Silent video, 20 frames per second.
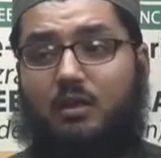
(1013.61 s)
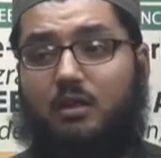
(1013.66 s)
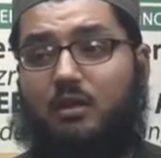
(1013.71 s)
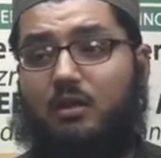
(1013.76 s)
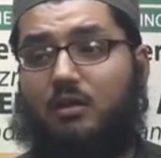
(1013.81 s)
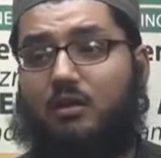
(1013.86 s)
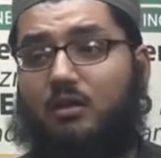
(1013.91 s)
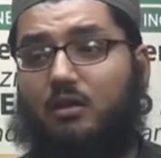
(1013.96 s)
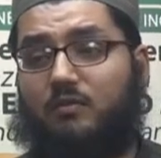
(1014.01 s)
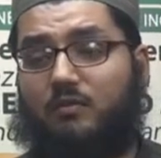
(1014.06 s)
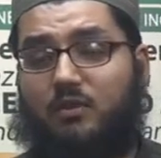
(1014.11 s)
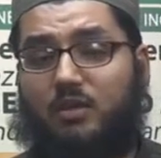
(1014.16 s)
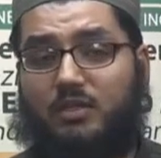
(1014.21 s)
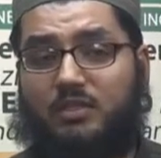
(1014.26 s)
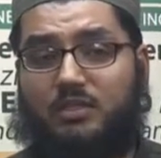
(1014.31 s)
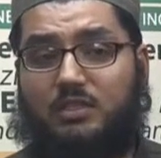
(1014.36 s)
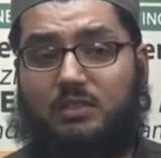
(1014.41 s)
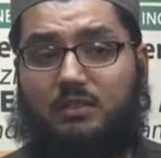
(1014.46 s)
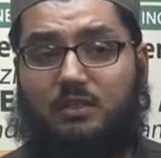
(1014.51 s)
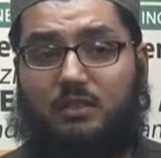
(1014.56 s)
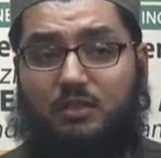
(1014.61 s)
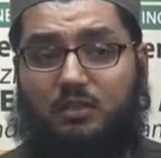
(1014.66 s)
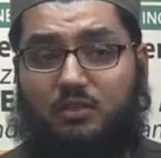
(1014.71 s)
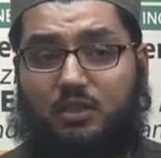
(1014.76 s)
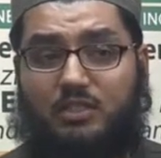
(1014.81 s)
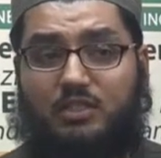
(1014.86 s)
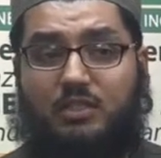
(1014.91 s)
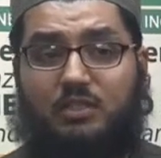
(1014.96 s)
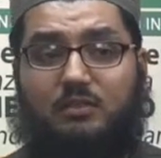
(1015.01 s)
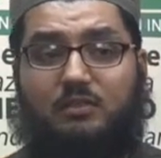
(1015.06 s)
of
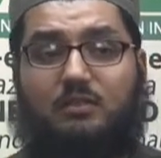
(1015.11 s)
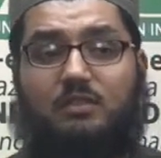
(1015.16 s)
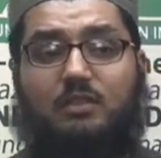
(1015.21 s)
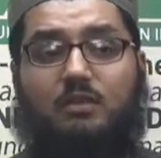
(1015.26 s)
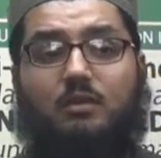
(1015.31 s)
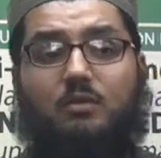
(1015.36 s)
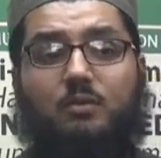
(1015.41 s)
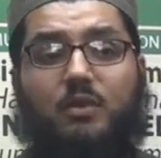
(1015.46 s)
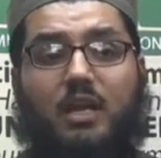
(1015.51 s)
Christians,